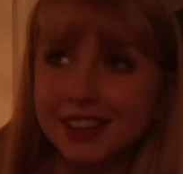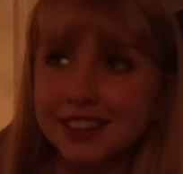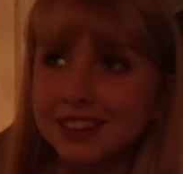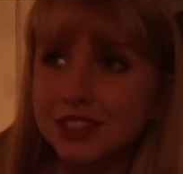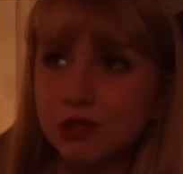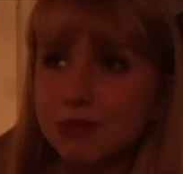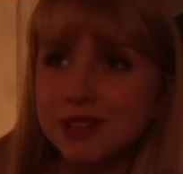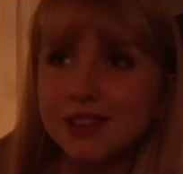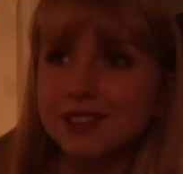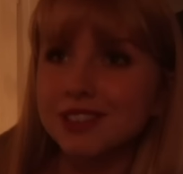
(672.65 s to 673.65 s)
the sweet
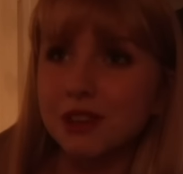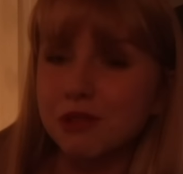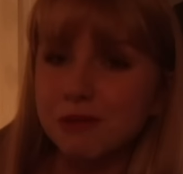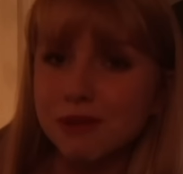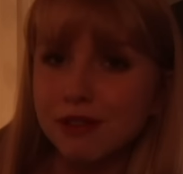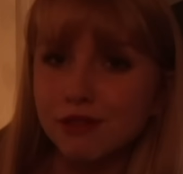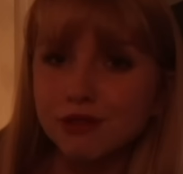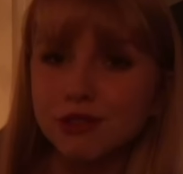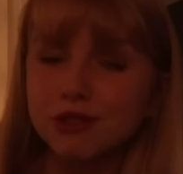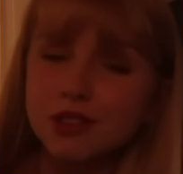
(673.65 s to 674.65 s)
potato is like one of my favorite
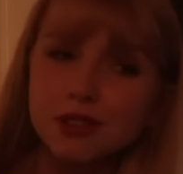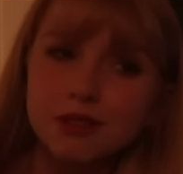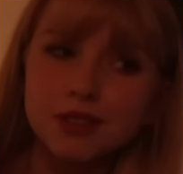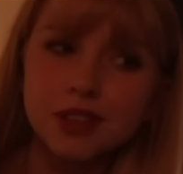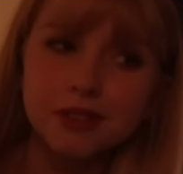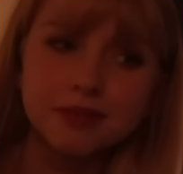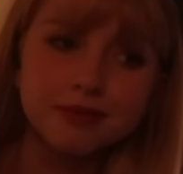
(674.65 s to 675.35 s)
foods, so...